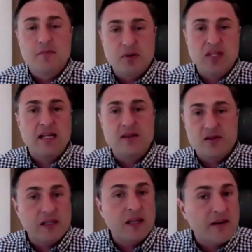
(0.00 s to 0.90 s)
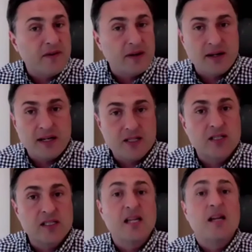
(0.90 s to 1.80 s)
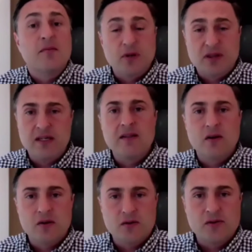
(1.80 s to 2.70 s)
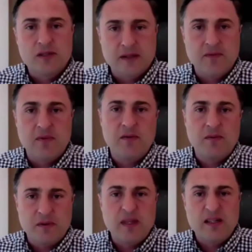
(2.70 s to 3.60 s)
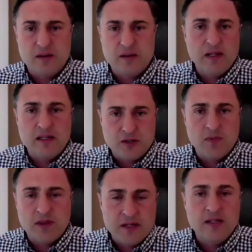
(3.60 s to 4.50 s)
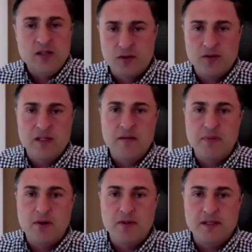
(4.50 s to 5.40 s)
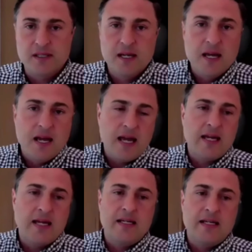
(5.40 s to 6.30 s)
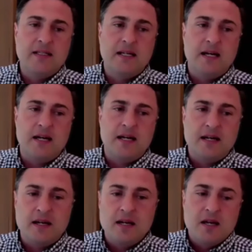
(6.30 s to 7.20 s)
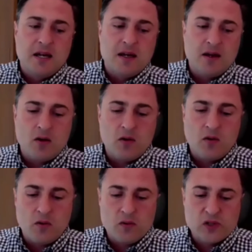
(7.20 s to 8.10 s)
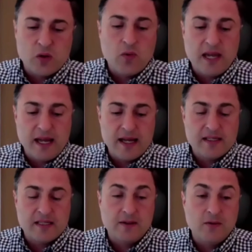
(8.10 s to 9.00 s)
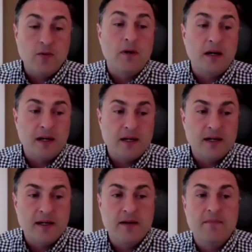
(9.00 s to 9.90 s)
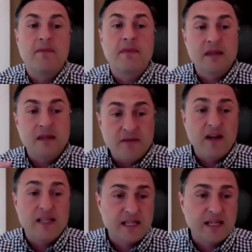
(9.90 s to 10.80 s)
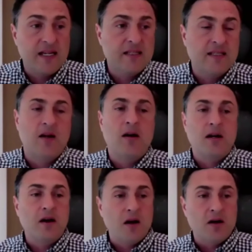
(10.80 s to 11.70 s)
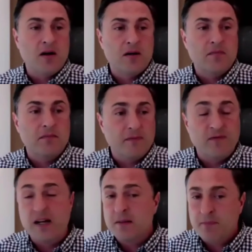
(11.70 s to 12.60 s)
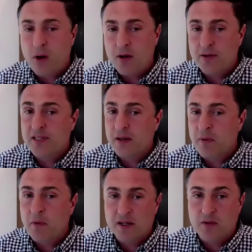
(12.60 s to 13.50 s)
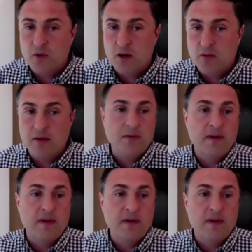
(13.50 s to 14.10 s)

but then there's a lot of variations within those within each of those components. And so we had to investigate our vending partners that we wanted to work with. We